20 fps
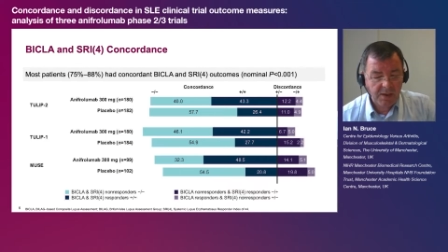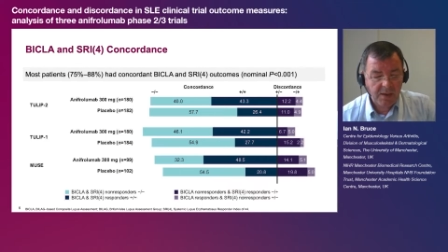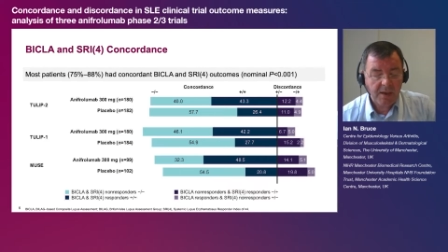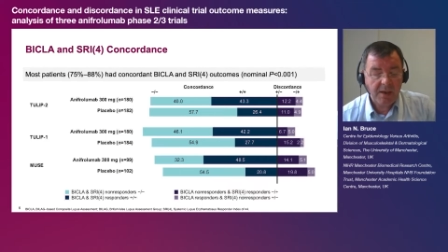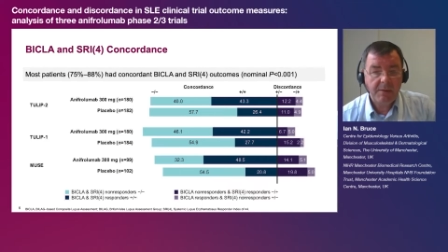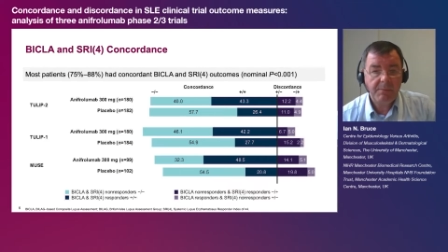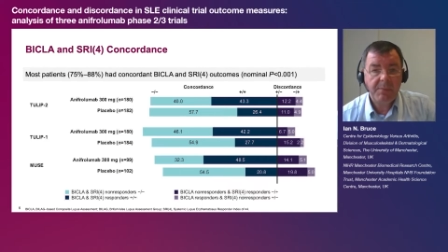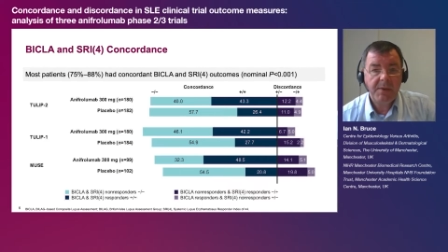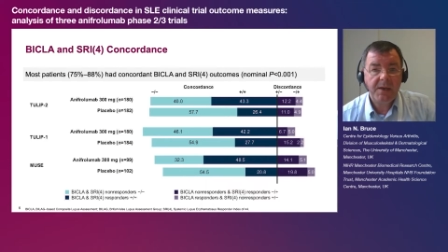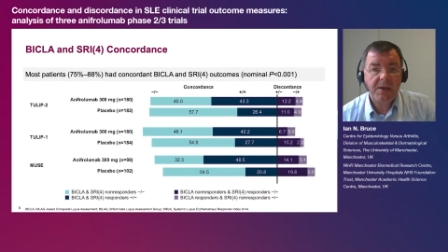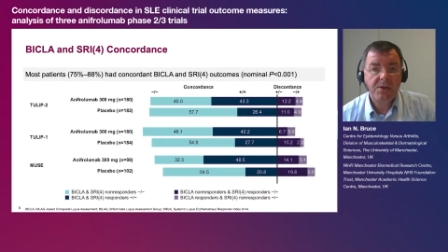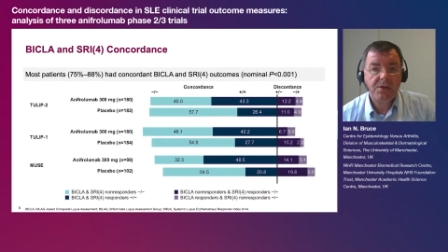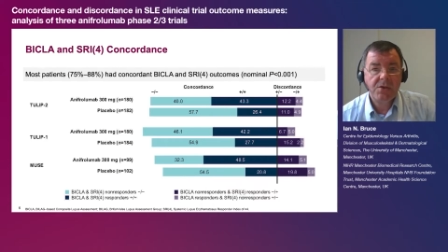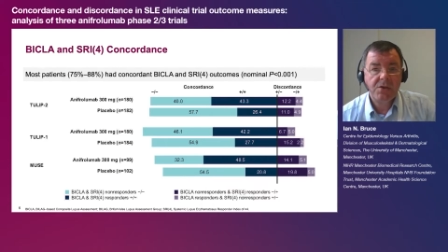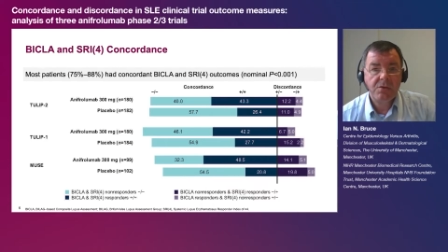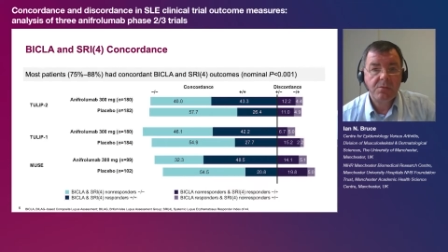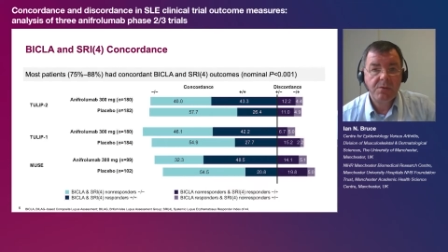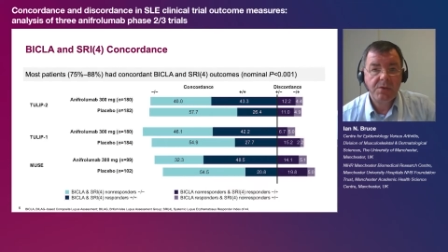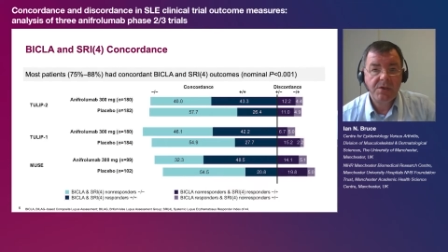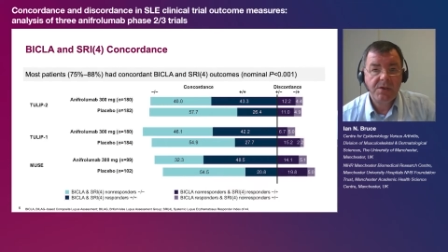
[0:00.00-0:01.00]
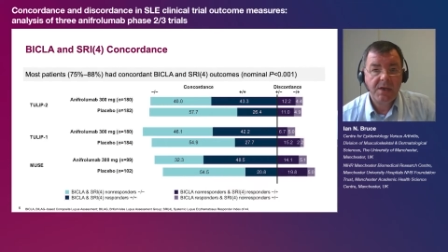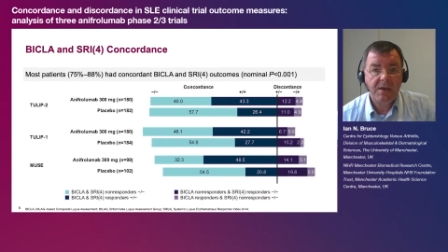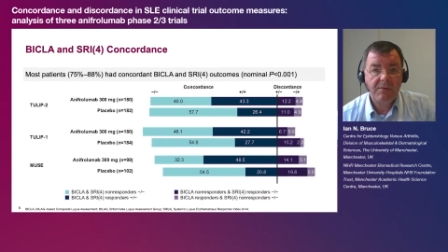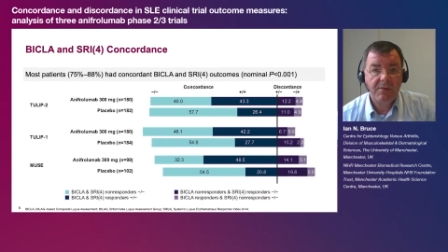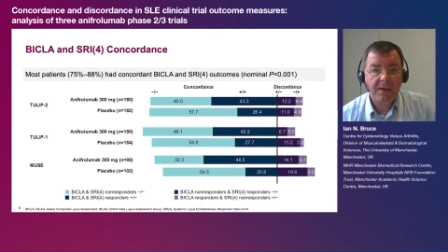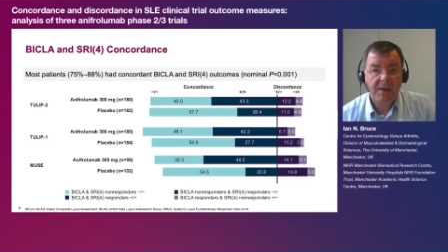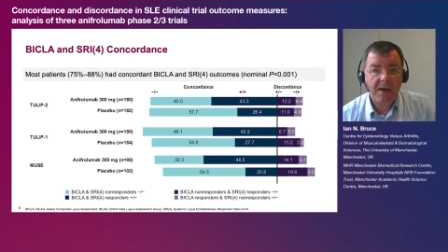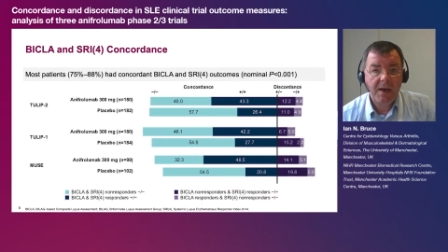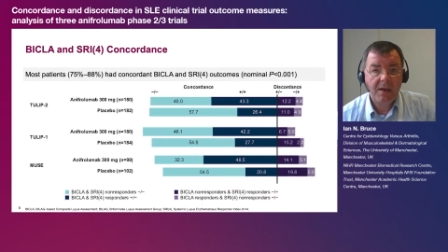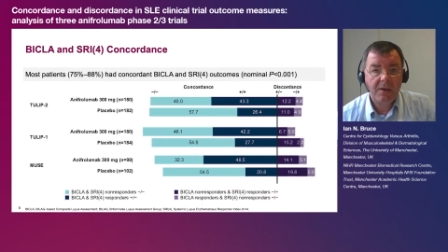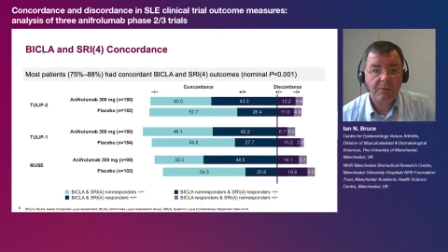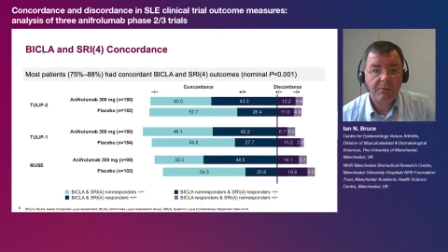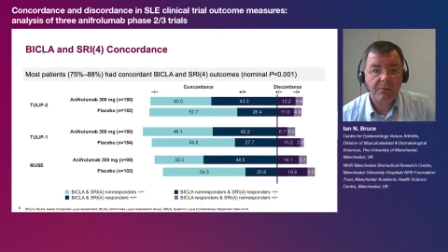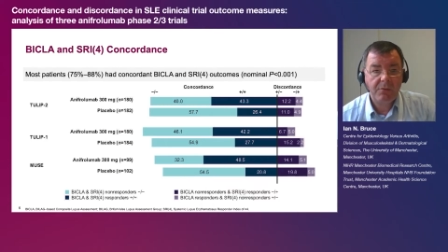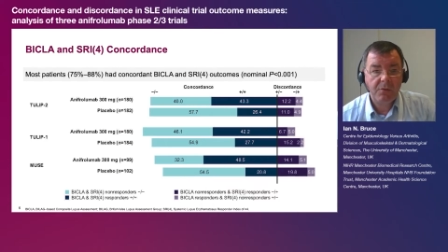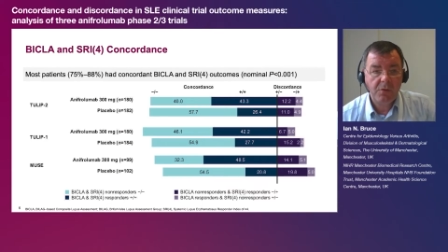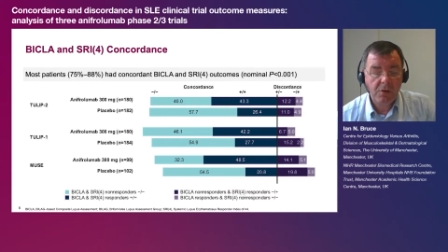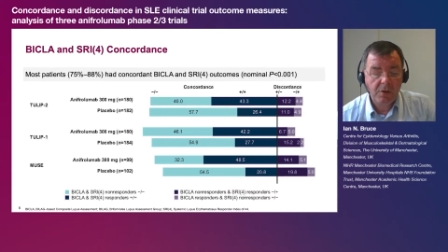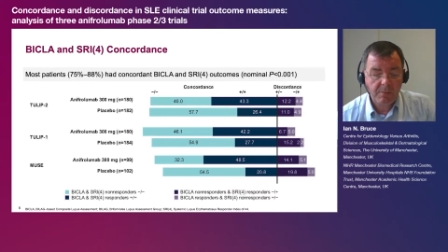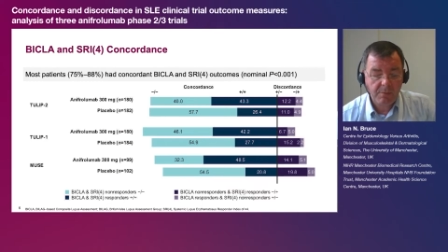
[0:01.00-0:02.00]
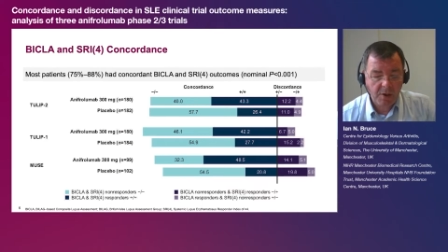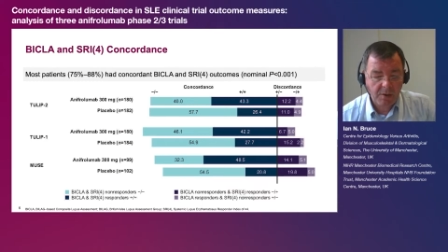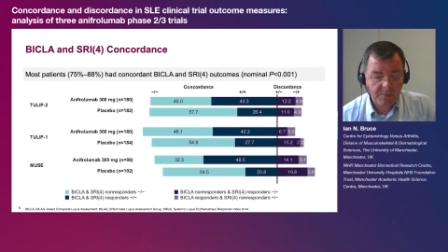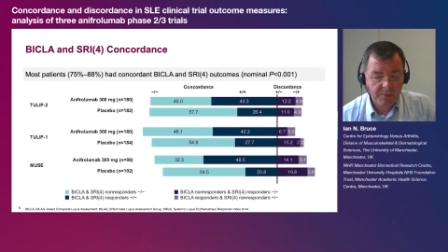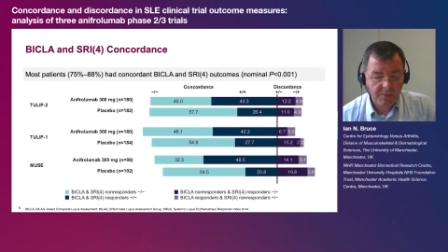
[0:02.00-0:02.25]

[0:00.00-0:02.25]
in patients receiving anifrolumab